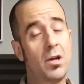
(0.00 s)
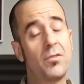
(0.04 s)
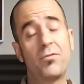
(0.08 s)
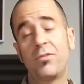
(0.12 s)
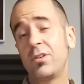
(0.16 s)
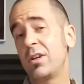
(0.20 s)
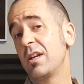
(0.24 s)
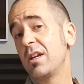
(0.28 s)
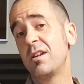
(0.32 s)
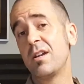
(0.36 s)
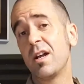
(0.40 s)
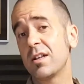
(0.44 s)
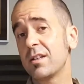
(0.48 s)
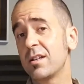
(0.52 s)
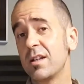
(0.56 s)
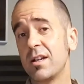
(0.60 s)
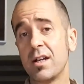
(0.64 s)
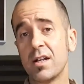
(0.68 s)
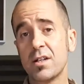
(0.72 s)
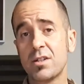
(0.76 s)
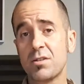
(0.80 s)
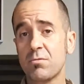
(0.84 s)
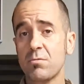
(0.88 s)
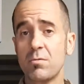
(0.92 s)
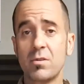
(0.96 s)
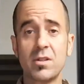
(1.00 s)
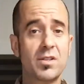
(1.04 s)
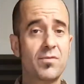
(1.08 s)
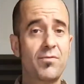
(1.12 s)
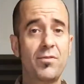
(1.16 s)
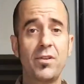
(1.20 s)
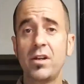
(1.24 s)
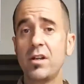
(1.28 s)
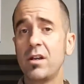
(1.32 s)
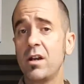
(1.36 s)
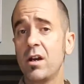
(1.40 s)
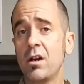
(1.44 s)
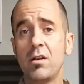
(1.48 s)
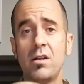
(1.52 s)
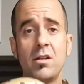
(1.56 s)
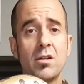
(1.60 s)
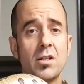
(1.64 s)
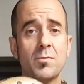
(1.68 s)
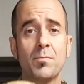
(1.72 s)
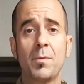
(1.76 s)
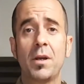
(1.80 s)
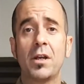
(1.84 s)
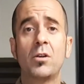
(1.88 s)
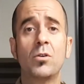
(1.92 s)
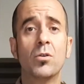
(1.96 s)
If you get nothing else from this video,
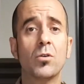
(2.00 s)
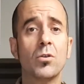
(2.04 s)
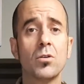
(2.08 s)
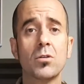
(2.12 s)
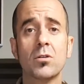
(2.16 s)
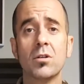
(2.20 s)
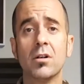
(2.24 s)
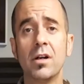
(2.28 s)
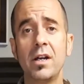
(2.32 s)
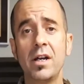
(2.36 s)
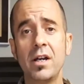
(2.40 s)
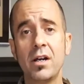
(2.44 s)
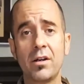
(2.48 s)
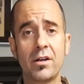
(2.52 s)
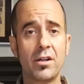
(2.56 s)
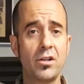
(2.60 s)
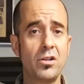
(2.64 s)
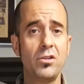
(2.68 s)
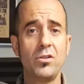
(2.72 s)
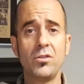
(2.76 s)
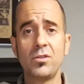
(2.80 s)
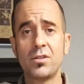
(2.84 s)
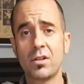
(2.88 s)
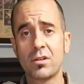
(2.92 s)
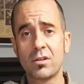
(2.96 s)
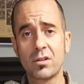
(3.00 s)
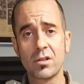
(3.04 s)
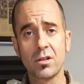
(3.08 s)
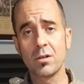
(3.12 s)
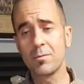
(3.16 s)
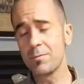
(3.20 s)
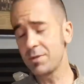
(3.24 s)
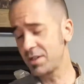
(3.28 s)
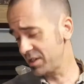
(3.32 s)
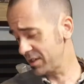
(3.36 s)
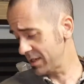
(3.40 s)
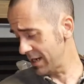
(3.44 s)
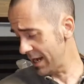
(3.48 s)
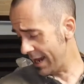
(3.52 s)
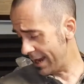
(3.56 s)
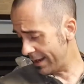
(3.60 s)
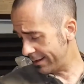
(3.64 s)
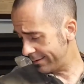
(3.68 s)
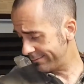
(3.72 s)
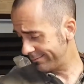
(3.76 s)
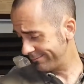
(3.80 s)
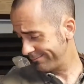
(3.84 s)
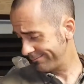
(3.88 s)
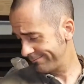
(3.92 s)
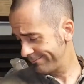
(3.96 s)
here's my cool clown, and use a thermostat.
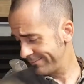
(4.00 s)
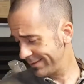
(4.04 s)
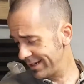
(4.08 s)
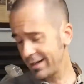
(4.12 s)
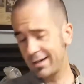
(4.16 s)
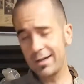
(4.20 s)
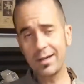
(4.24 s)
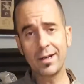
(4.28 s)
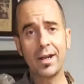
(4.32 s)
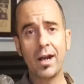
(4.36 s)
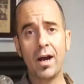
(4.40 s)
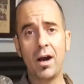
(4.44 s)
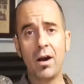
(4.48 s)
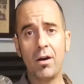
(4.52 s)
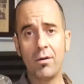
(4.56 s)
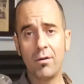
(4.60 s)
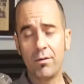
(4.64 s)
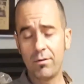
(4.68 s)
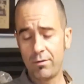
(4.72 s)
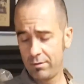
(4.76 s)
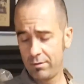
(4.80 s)
There you go.